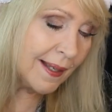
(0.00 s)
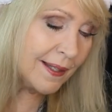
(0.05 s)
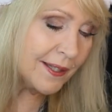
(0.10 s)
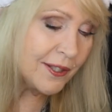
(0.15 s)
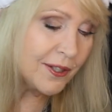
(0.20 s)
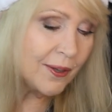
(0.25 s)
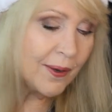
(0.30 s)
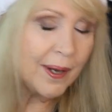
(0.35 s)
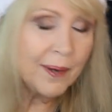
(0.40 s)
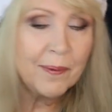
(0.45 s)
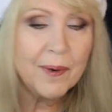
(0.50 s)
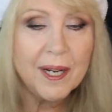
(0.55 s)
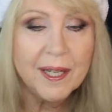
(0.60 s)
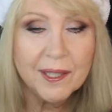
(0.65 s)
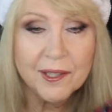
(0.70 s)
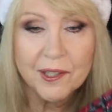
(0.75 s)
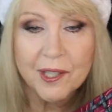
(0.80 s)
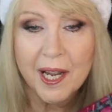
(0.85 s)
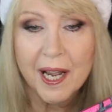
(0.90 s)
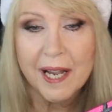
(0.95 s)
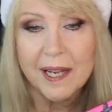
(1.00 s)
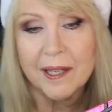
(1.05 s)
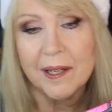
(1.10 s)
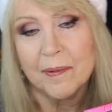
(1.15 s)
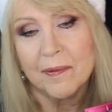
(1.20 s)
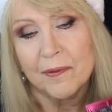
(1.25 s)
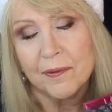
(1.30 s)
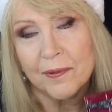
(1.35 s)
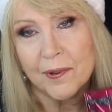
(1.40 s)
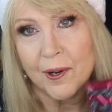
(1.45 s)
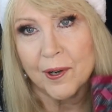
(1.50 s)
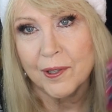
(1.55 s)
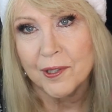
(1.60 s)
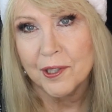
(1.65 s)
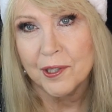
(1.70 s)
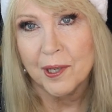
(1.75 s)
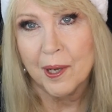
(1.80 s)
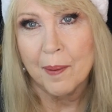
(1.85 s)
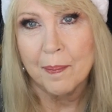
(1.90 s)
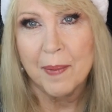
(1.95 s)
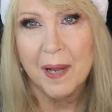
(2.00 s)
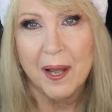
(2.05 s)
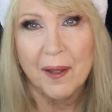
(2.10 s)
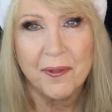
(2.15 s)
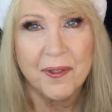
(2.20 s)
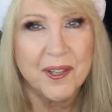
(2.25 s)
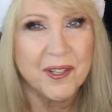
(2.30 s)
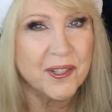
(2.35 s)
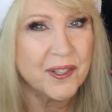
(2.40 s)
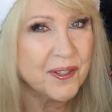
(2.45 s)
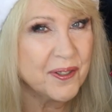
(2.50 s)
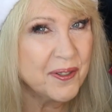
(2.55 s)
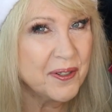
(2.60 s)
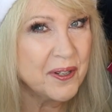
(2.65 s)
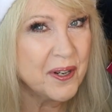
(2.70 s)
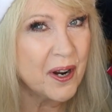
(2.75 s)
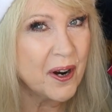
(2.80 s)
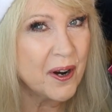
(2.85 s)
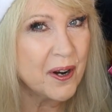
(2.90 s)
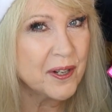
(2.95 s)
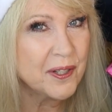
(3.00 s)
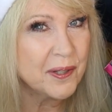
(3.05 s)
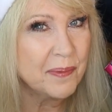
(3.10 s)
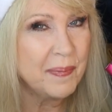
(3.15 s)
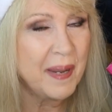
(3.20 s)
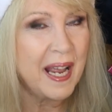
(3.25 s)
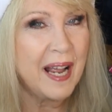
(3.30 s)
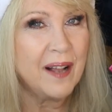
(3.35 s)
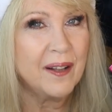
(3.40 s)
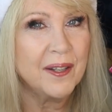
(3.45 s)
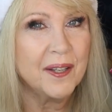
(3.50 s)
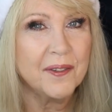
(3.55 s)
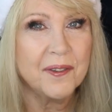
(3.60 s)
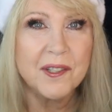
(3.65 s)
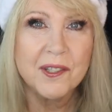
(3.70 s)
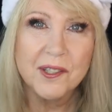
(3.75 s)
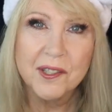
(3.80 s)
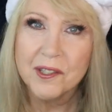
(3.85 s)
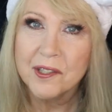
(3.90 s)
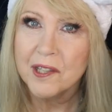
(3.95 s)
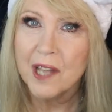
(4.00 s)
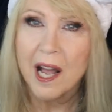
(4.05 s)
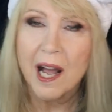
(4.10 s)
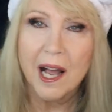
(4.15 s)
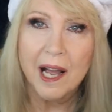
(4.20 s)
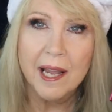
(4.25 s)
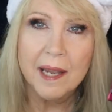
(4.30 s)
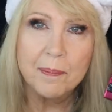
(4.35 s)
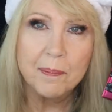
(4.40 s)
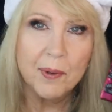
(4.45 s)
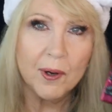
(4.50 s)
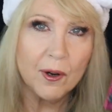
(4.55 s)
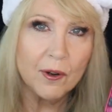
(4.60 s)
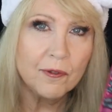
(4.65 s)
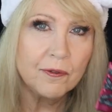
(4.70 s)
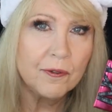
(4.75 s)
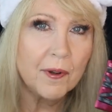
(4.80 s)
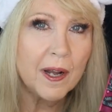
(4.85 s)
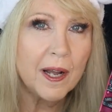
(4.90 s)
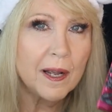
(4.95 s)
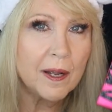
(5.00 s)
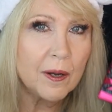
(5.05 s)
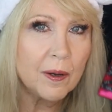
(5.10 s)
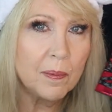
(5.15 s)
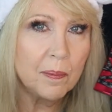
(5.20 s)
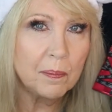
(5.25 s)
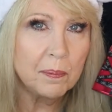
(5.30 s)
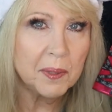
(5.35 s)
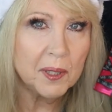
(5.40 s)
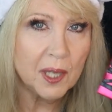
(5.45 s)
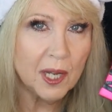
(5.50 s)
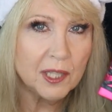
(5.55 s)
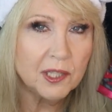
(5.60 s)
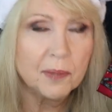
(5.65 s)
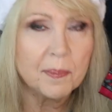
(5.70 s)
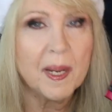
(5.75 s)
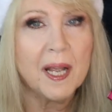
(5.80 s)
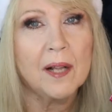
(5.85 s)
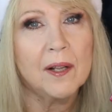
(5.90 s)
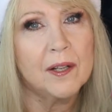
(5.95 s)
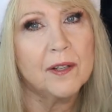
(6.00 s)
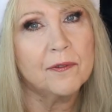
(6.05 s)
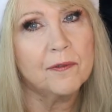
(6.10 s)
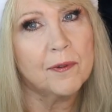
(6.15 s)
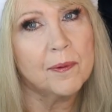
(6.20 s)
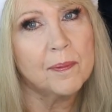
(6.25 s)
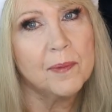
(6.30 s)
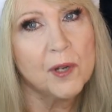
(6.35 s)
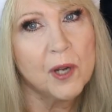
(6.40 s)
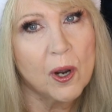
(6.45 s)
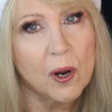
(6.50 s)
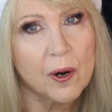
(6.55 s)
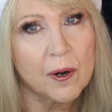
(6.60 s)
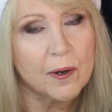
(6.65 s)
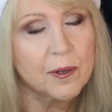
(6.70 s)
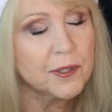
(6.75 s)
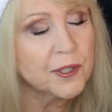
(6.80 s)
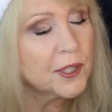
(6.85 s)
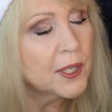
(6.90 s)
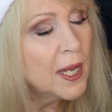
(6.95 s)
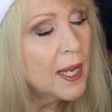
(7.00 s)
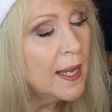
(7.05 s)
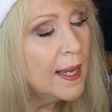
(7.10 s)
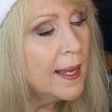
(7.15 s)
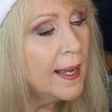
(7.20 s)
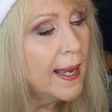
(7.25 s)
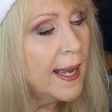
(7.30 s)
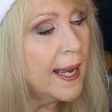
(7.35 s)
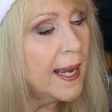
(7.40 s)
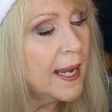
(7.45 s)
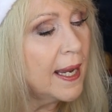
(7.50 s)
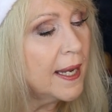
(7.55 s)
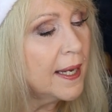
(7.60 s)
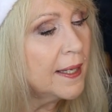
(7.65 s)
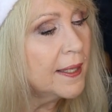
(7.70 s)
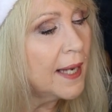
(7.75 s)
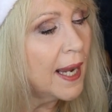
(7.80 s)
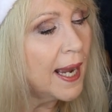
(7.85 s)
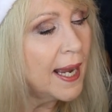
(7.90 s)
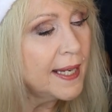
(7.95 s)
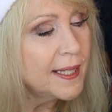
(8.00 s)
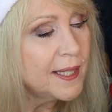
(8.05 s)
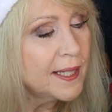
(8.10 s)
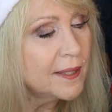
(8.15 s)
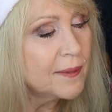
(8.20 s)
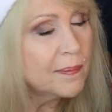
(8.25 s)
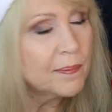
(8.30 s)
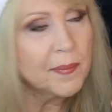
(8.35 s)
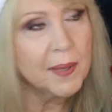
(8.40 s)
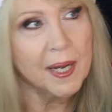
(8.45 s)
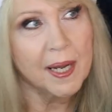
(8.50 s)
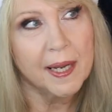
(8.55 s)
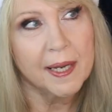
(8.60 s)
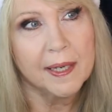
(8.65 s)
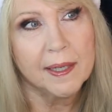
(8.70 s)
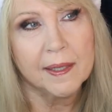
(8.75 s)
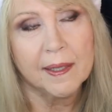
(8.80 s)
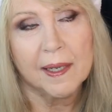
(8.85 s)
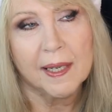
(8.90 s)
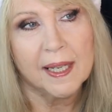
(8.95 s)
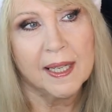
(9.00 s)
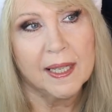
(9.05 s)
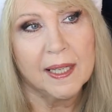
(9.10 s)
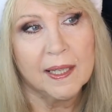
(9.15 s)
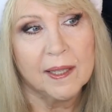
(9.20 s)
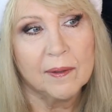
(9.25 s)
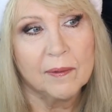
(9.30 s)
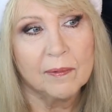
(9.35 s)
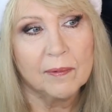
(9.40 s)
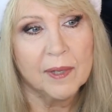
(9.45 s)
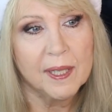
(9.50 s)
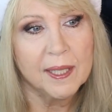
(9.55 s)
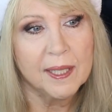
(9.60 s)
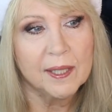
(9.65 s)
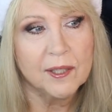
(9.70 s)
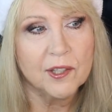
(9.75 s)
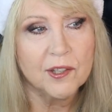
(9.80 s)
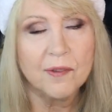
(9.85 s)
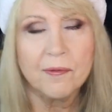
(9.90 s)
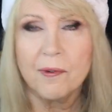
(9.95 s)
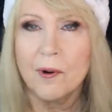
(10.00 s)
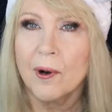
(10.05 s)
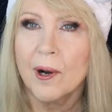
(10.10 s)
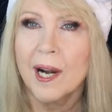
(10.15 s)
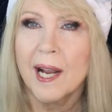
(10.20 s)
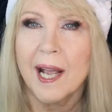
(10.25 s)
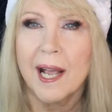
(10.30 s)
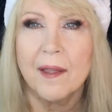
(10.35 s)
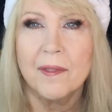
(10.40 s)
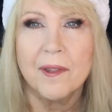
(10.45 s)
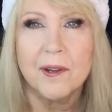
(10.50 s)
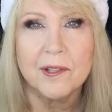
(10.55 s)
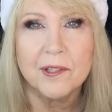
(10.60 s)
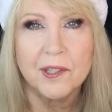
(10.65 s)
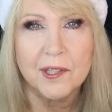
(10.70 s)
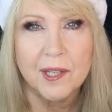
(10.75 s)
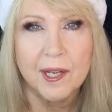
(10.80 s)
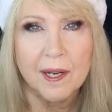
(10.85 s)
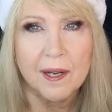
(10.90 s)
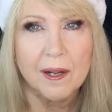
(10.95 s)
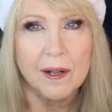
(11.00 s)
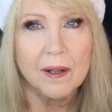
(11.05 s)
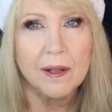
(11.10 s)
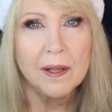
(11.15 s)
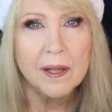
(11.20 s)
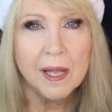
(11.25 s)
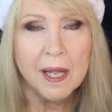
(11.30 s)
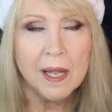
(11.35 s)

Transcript: So I want to talk first about this NARS palette. This is the High Profile Blush Palette from NARS. And I didn't buy it, and when Sephora had their sale,